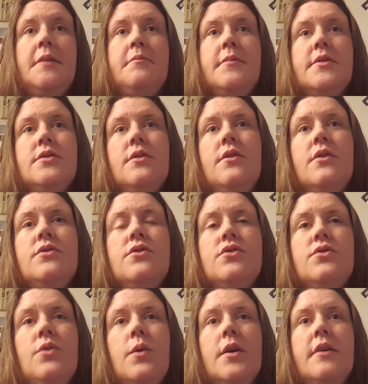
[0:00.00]
So those are
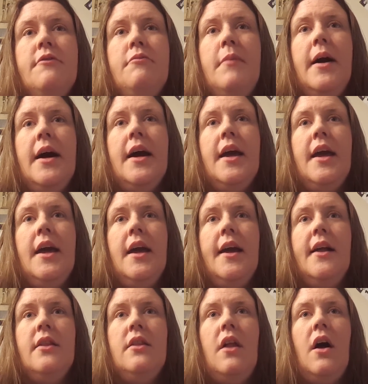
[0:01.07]
sort of my
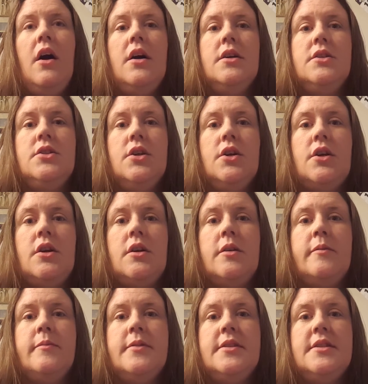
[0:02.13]

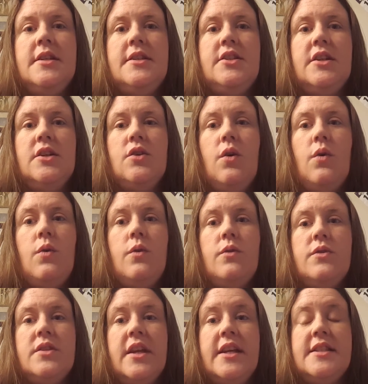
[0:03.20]
long-term stitching
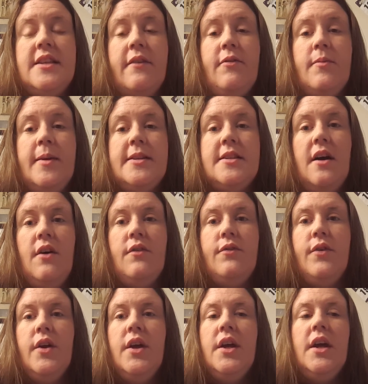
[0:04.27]
goals that I set for myself.
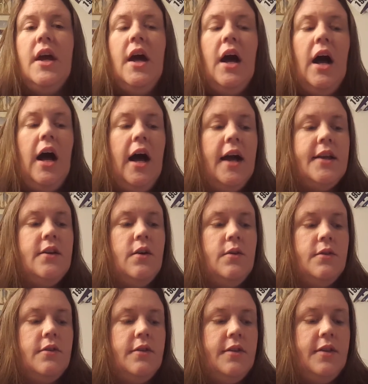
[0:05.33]
I
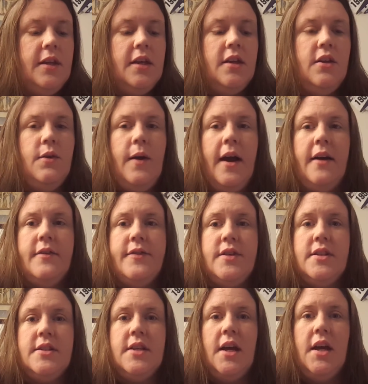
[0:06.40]
don't think you have to
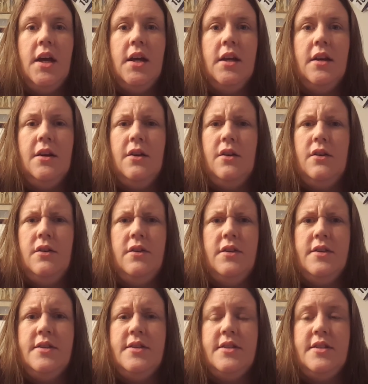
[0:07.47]
set
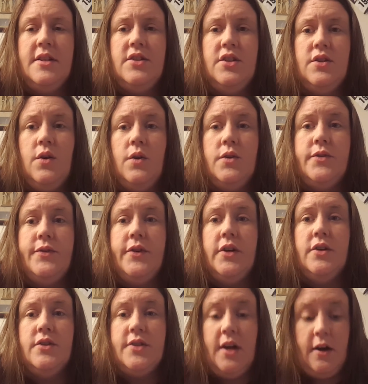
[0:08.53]
stitching goals for
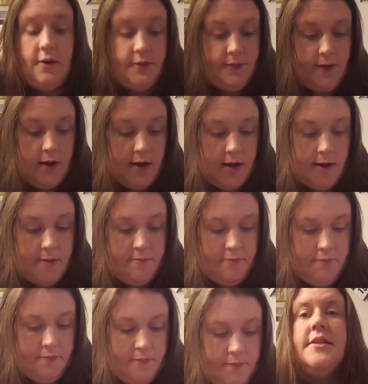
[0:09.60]
yourself.
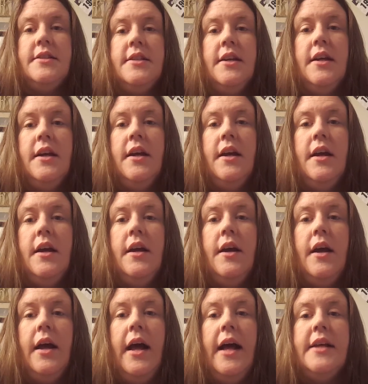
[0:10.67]

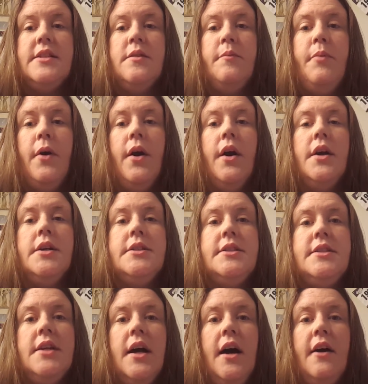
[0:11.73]
As a
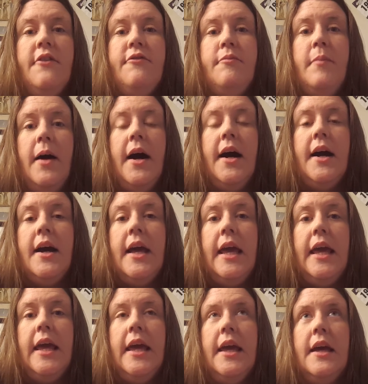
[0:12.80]
part of
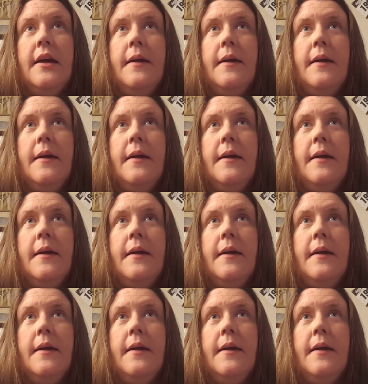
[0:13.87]
my